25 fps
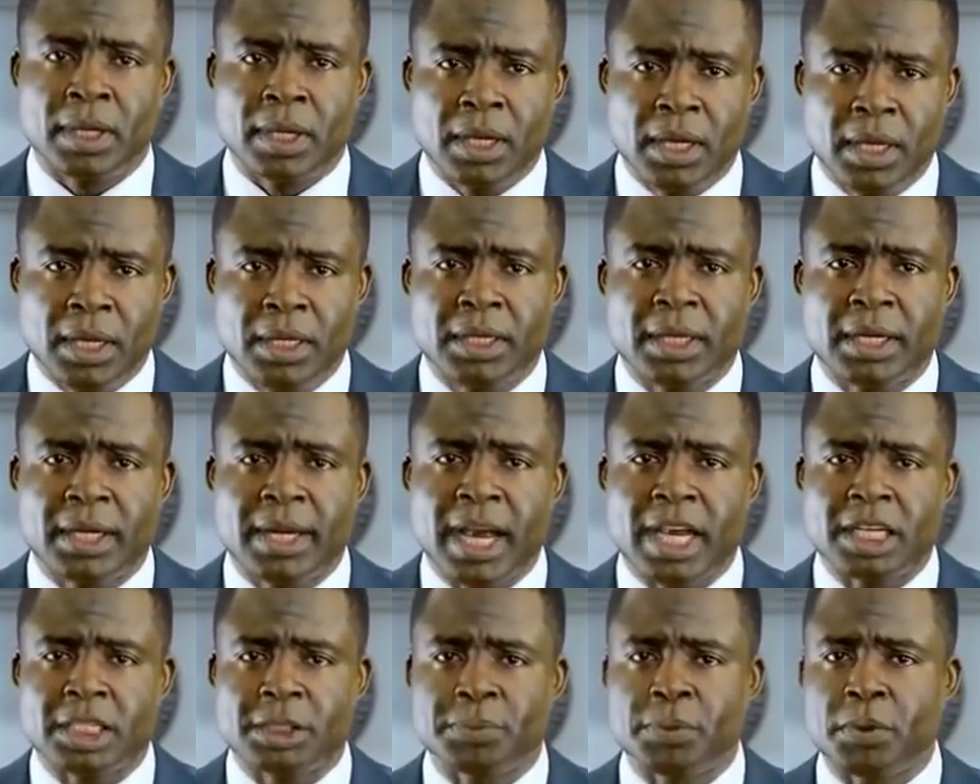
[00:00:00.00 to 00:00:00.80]
in the
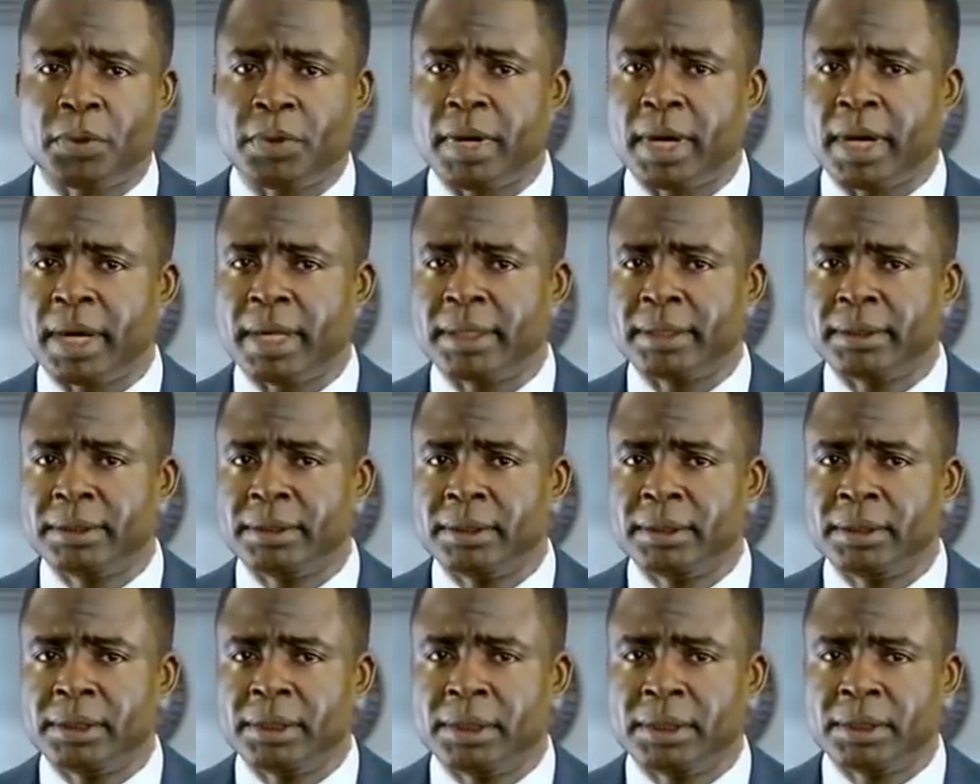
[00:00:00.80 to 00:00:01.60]
diaspora,
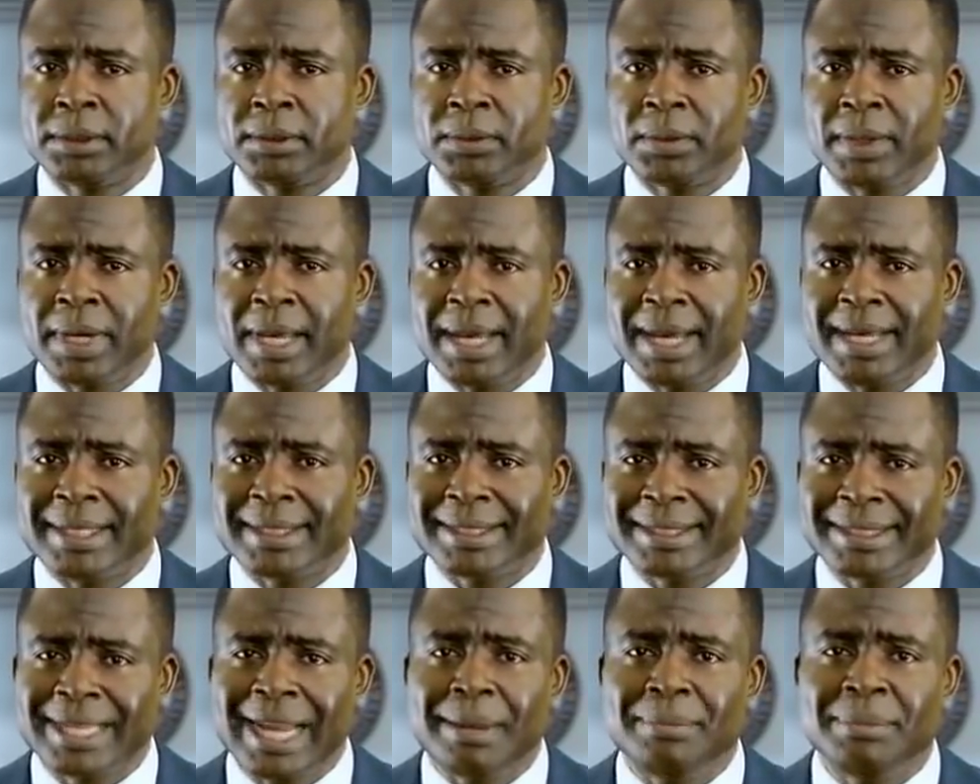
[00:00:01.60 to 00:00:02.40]
to
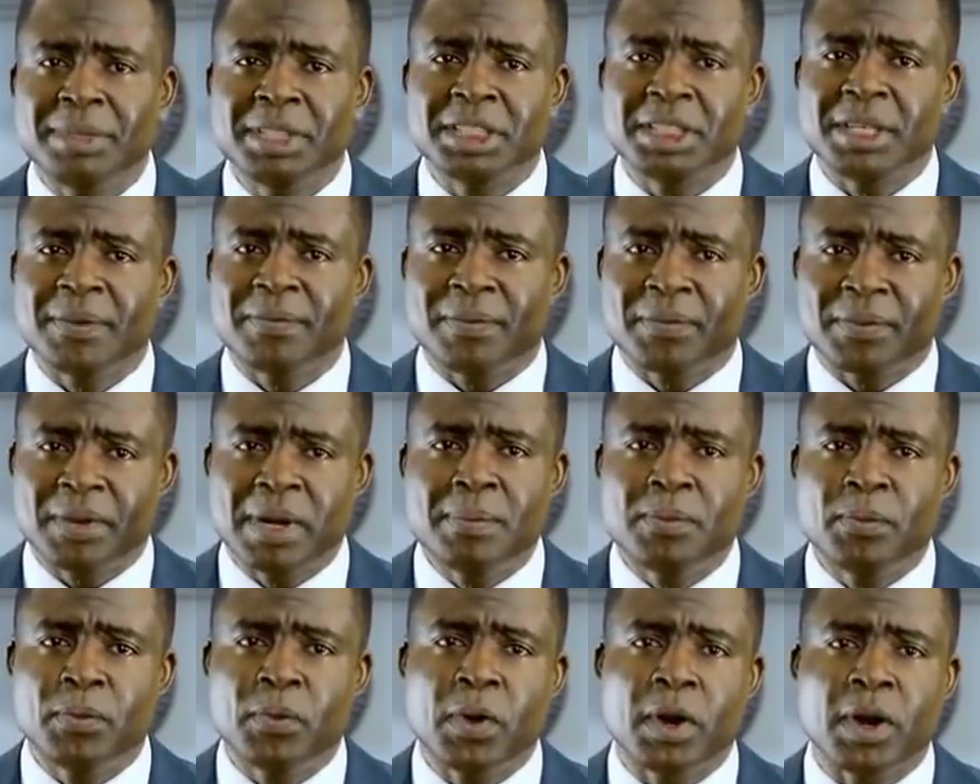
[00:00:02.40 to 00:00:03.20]
establish a
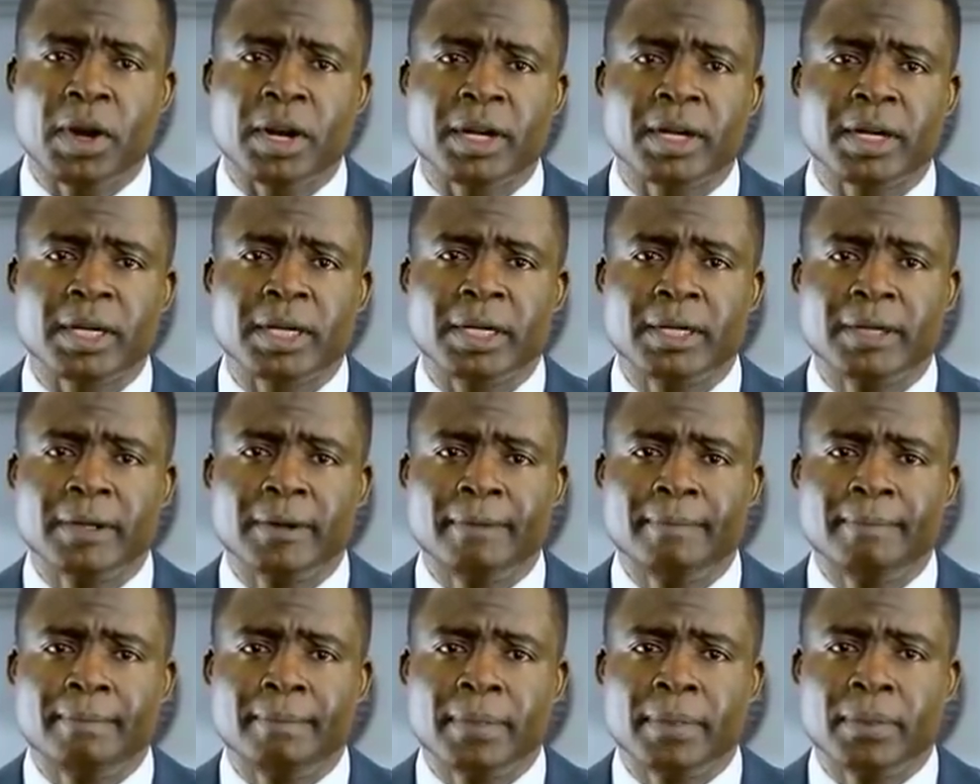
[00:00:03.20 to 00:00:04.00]
framework
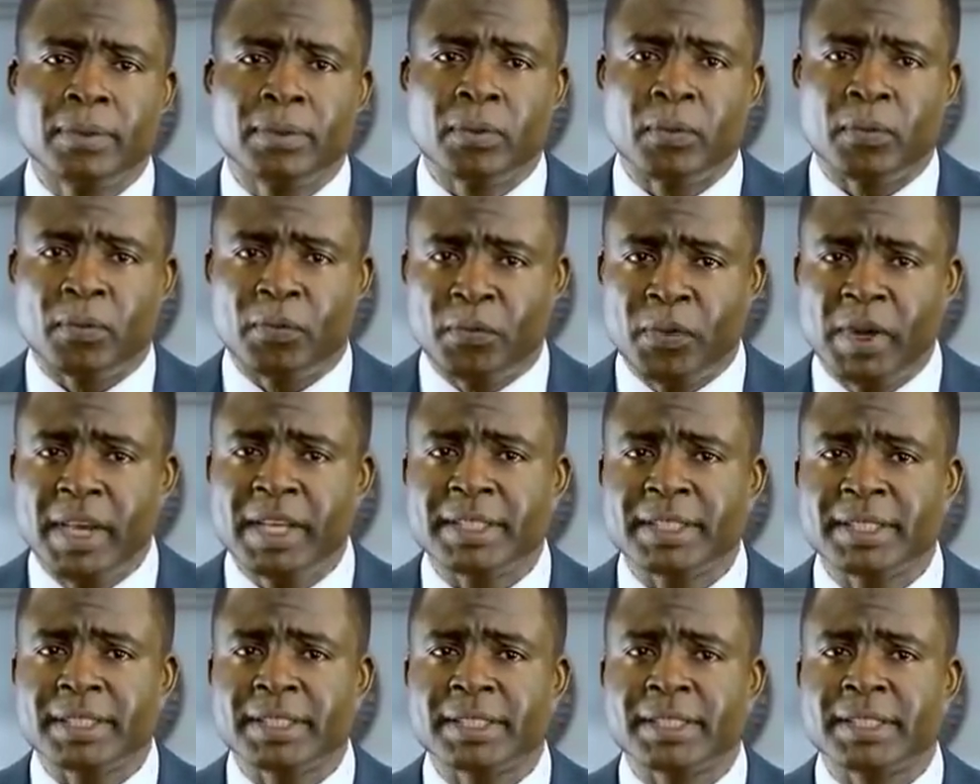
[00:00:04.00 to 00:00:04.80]
to
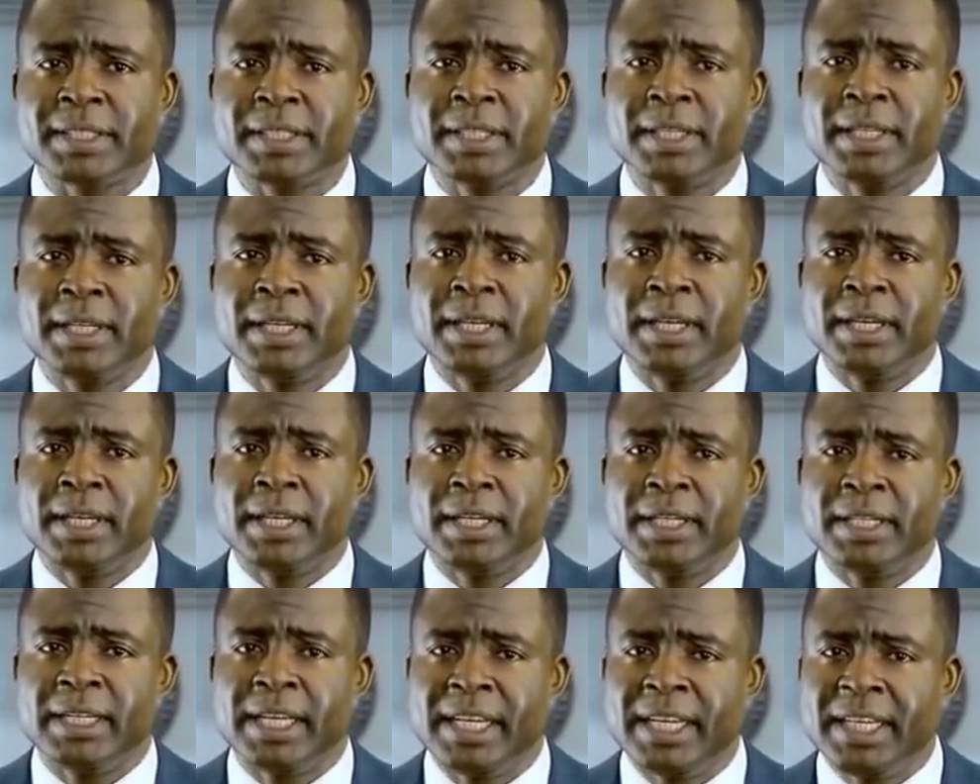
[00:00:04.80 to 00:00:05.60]
face
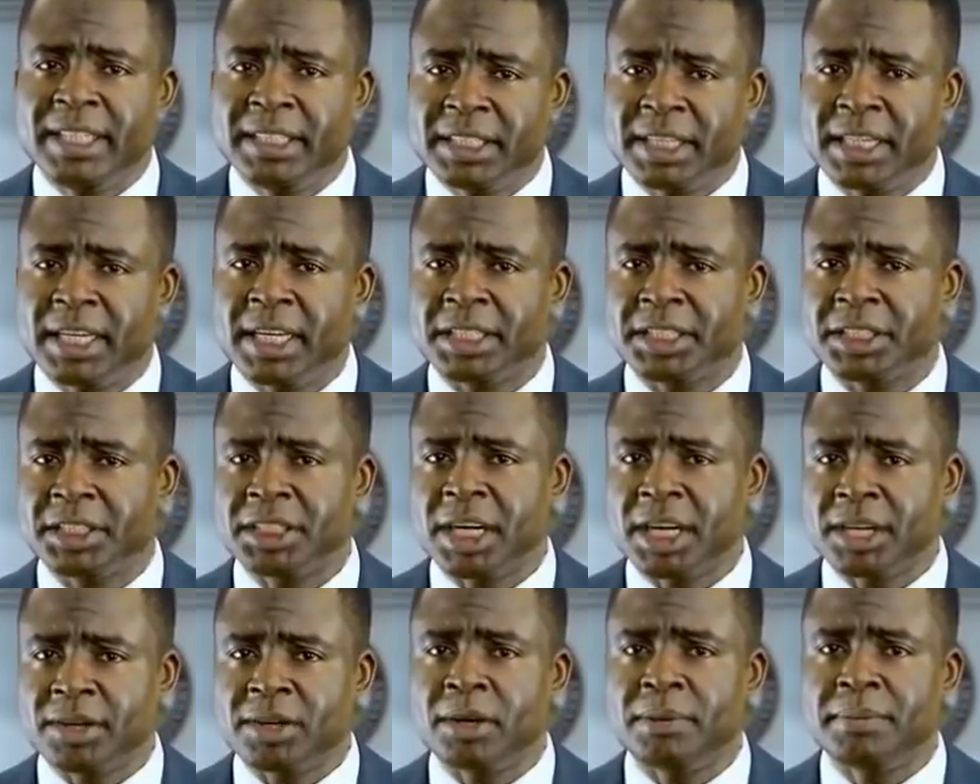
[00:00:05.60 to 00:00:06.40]
the
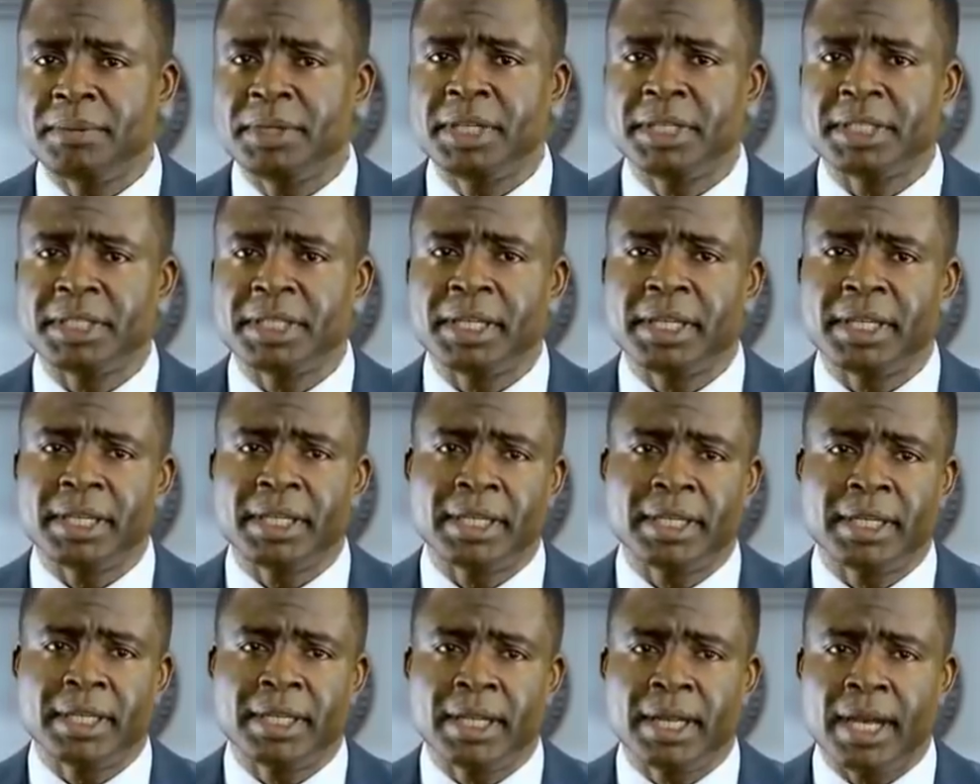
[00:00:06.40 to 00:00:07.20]
international
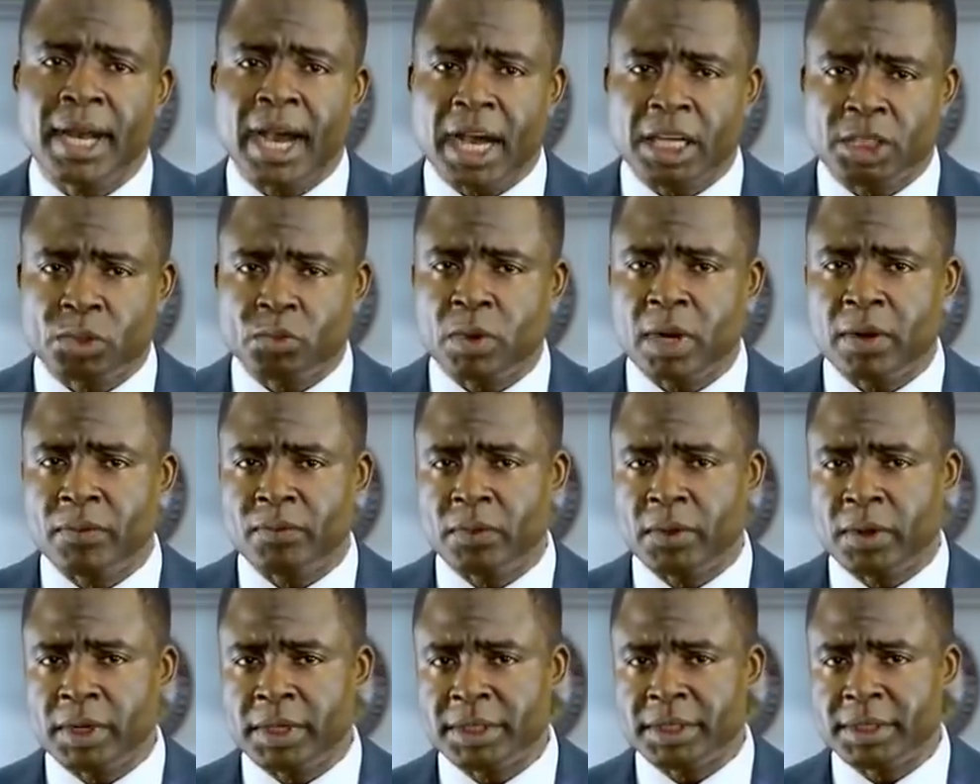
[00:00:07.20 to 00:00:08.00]
community as
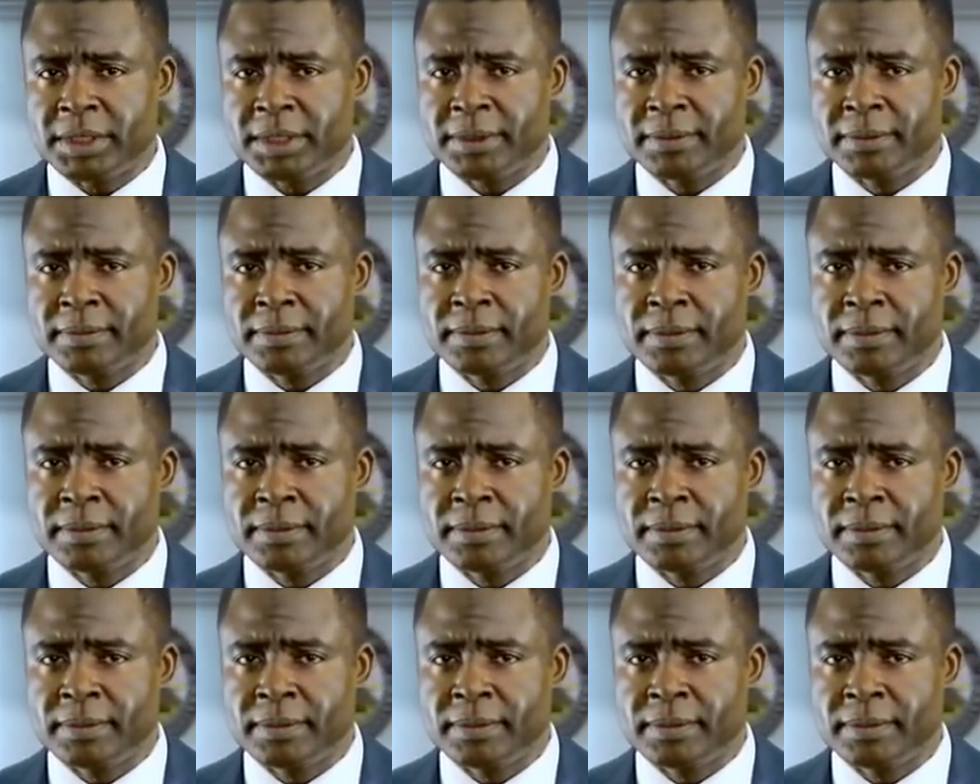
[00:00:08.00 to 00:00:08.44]
one voice.